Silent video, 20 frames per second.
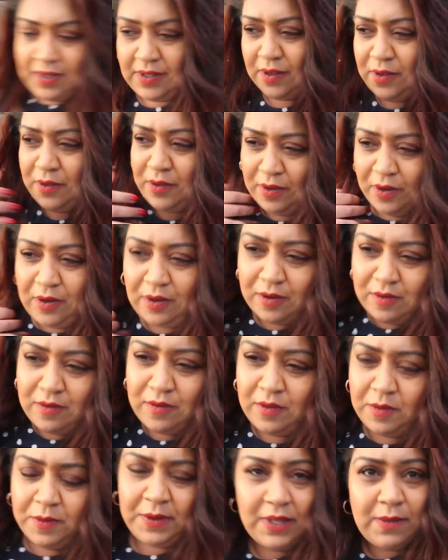So
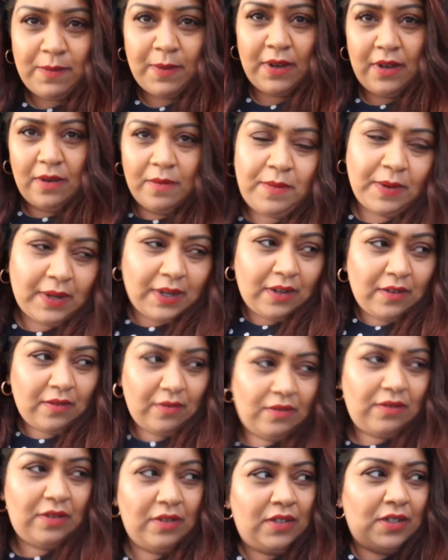cold. We spent
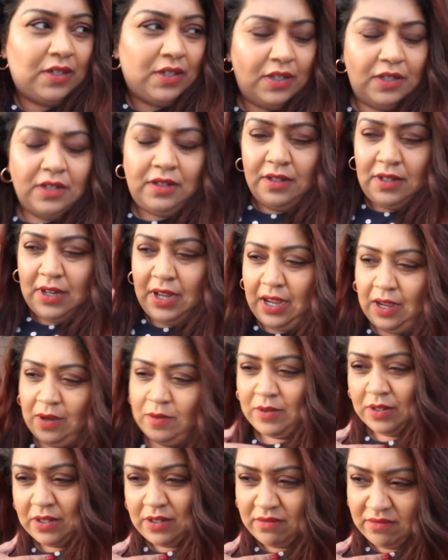about an
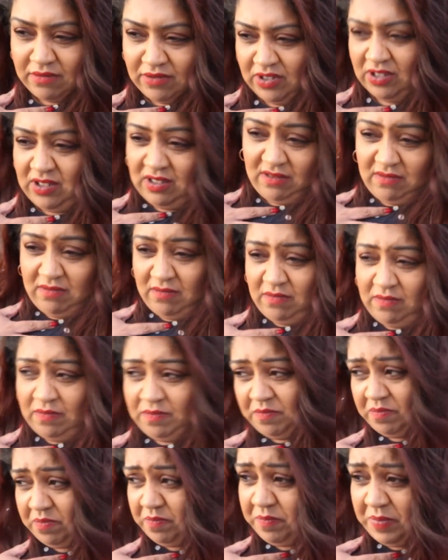hour just
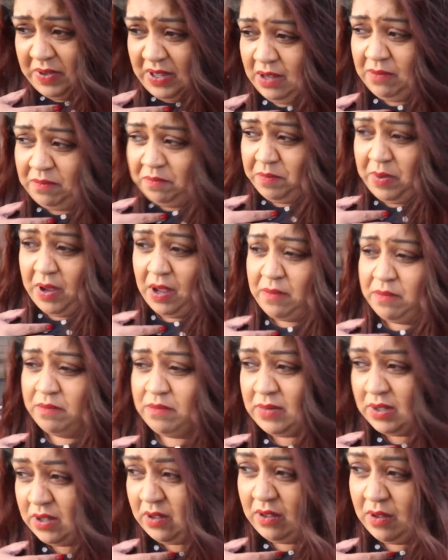being
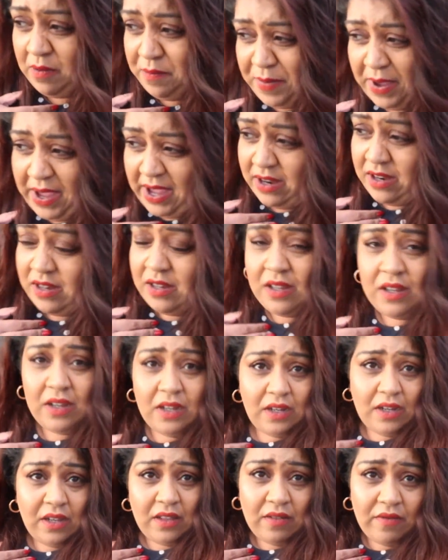bums on the bed
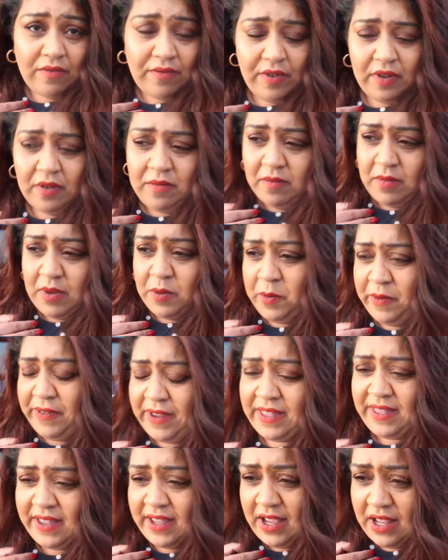in the room, and we've
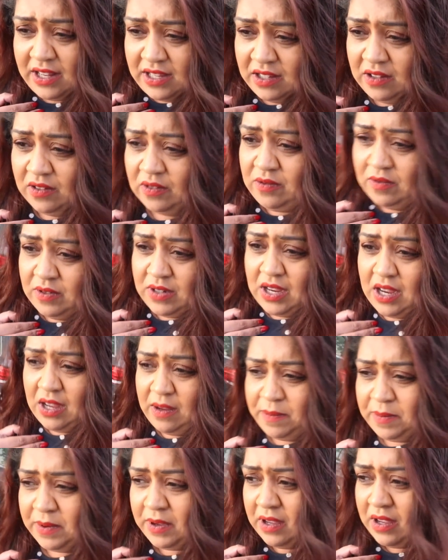had the heating on all
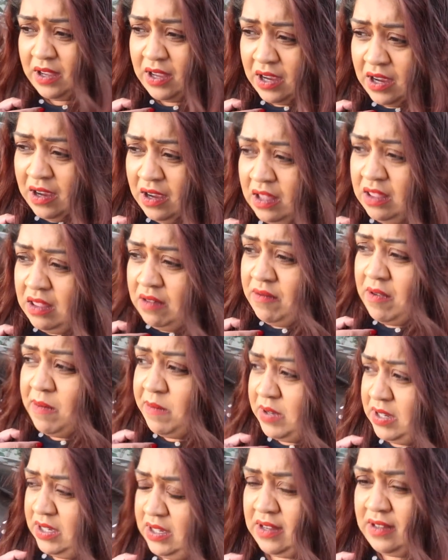day, but the
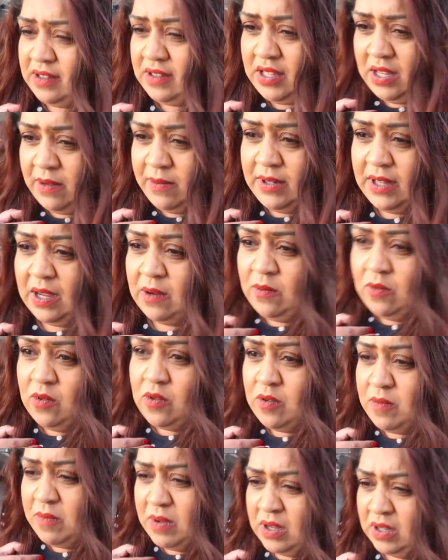room just doesn't seem to get
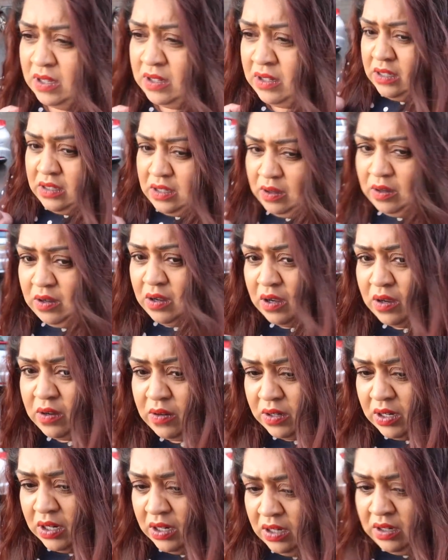warm. So
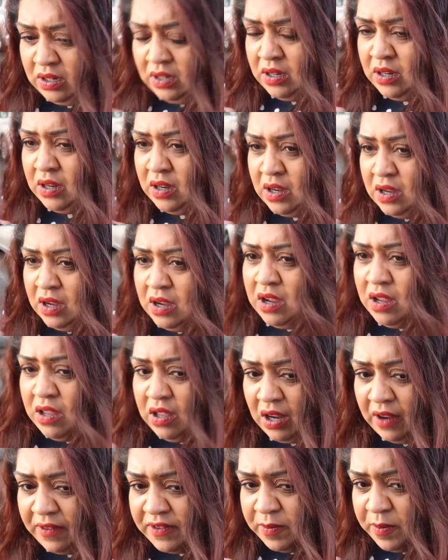cold.
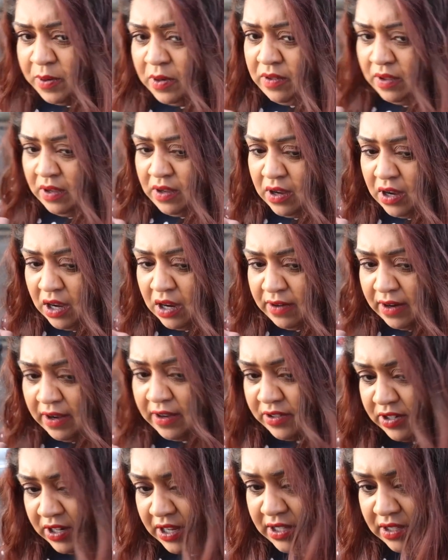You have to pull the car
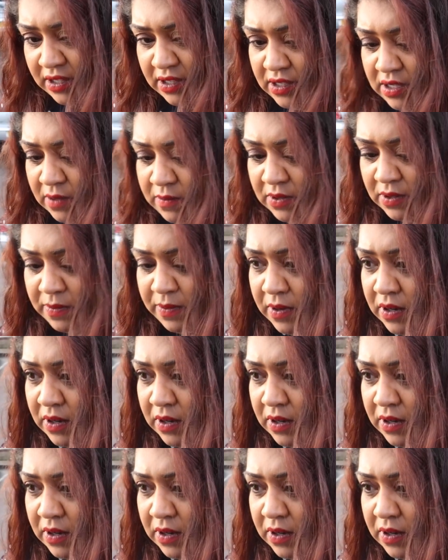out, Jess, because someone's